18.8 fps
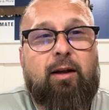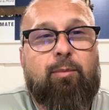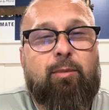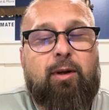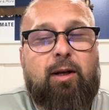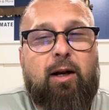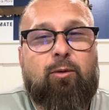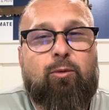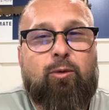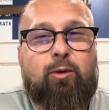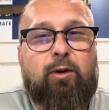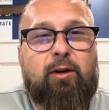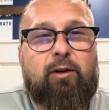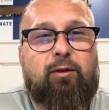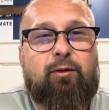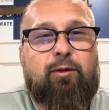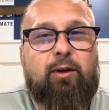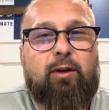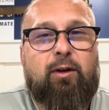I mean, I really
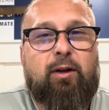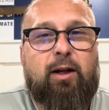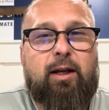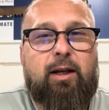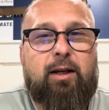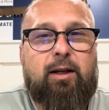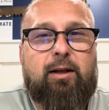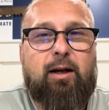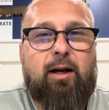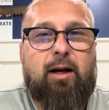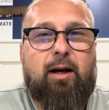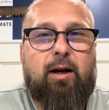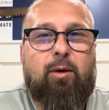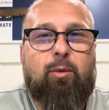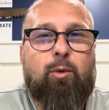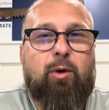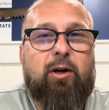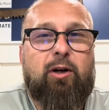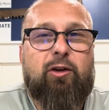feel like I
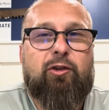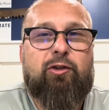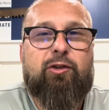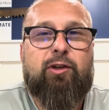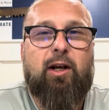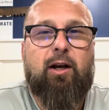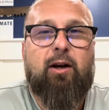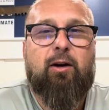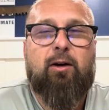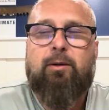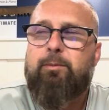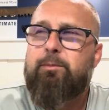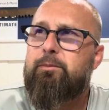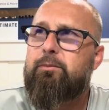wanted to share.